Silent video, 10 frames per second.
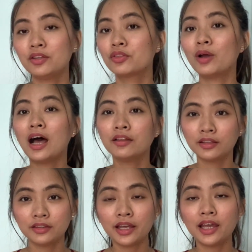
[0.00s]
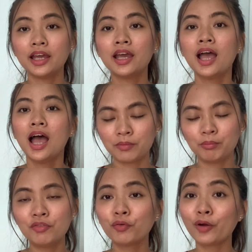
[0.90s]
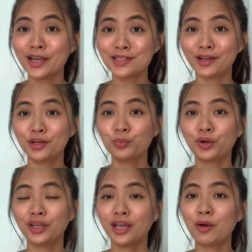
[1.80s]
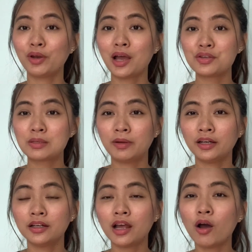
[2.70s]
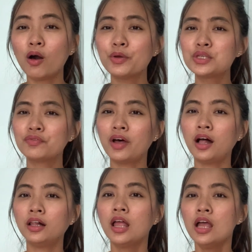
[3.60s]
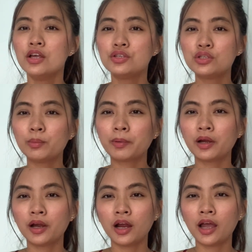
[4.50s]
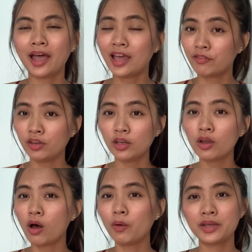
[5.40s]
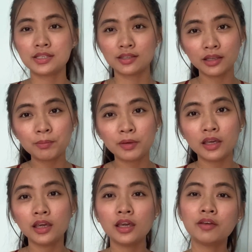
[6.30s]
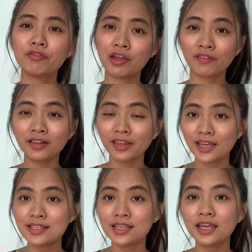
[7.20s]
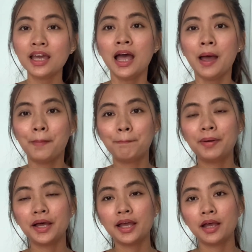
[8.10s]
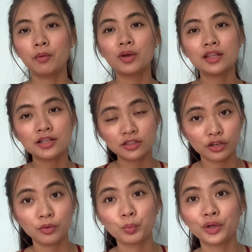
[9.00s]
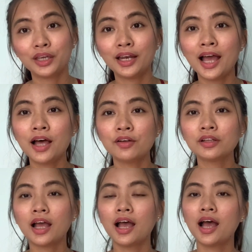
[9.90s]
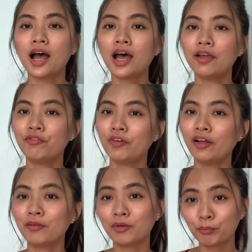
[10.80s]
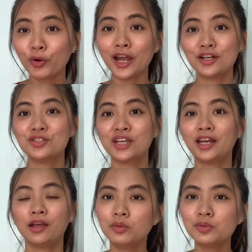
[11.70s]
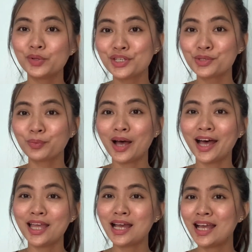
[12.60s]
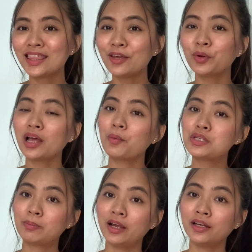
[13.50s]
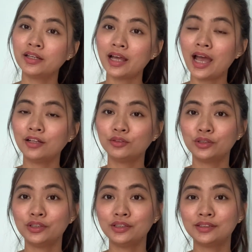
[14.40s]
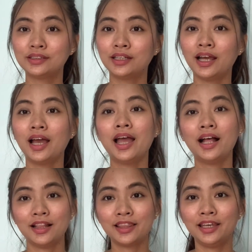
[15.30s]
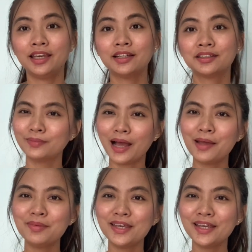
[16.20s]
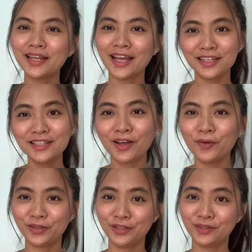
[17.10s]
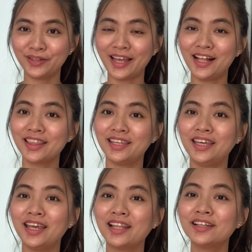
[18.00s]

throughout the day. Before I started working out when I was pregnant, I always felt super heavy, always sleepy, very lazy. But when I started working out, I felt more energetic, which is why I think when I was pregnant, I looked healthy. I mean, I didn't only look healthy.